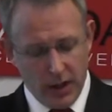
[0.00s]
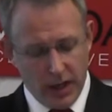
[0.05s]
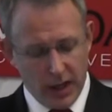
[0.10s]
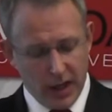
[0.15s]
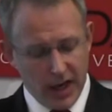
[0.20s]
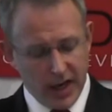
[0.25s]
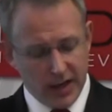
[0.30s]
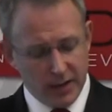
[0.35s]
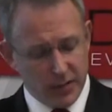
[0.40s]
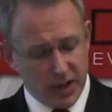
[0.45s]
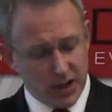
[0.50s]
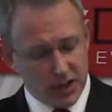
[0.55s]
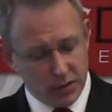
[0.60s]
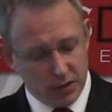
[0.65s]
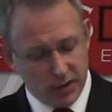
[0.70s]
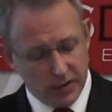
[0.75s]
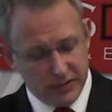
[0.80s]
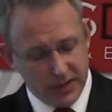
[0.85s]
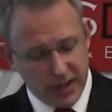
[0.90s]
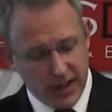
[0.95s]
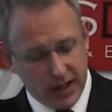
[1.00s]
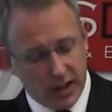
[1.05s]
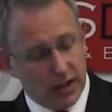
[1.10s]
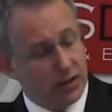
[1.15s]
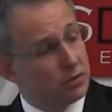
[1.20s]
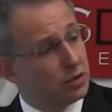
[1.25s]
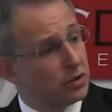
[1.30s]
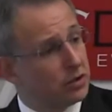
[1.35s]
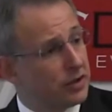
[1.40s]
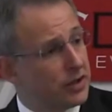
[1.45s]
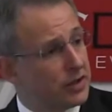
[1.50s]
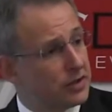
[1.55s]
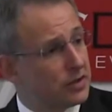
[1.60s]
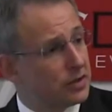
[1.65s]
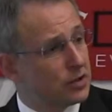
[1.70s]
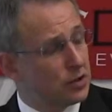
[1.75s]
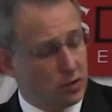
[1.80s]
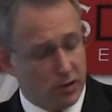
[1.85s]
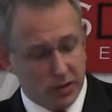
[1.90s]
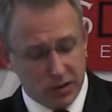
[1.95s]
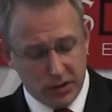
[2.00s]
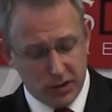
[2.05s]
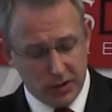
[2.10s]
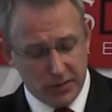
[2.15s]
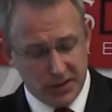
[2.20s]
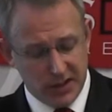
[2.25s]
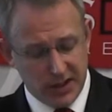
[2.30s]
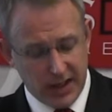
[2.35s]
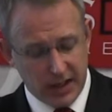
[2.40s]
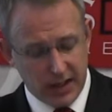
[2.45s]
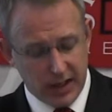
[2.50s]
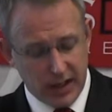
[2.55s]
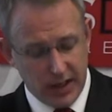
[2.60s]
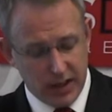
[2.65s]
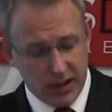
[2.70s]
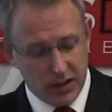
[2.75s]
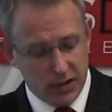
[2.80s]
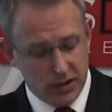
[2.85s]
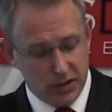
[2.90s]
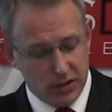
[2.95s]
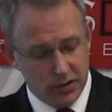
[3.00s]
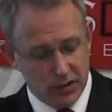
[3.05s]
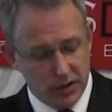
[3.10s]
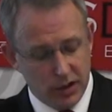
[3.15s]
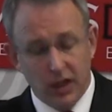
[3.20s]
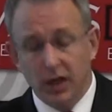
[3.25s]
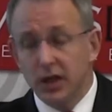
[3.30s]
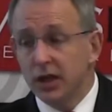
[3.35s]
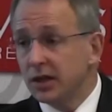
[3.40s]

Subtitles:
Another measure we've taken to address the short-term satellite issues